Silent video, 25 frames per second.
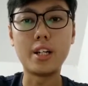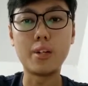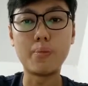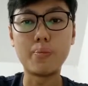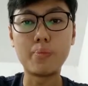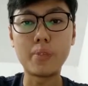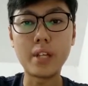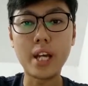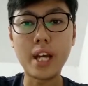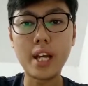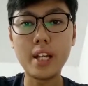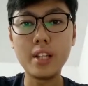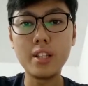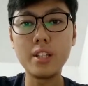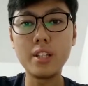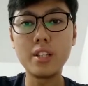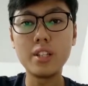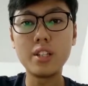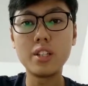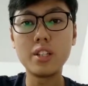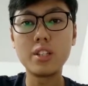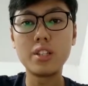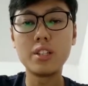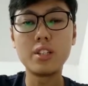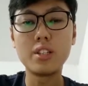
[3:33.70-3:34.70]

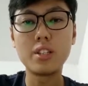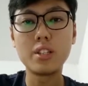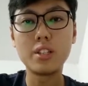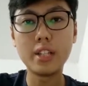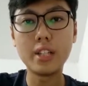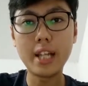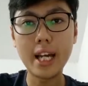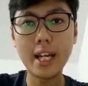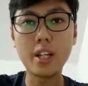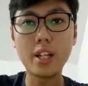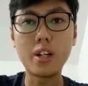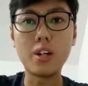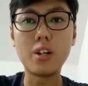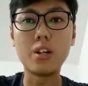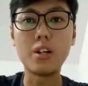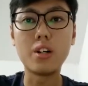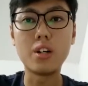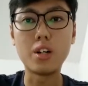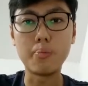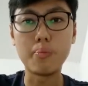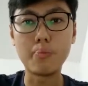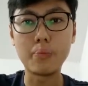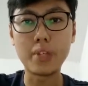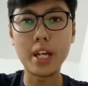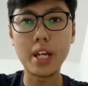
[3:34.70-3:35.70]
obtain
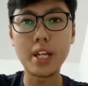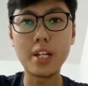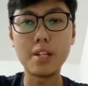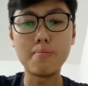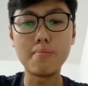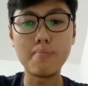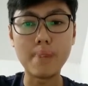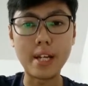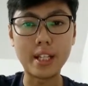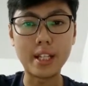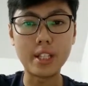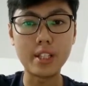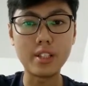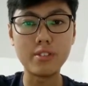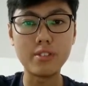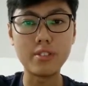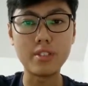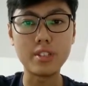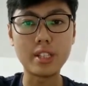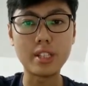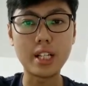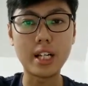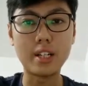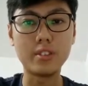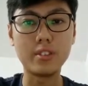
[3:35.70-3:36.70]
a better
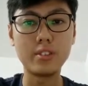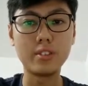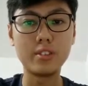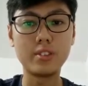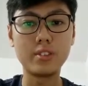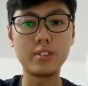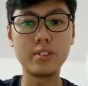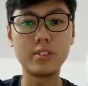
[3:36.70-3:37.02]
result.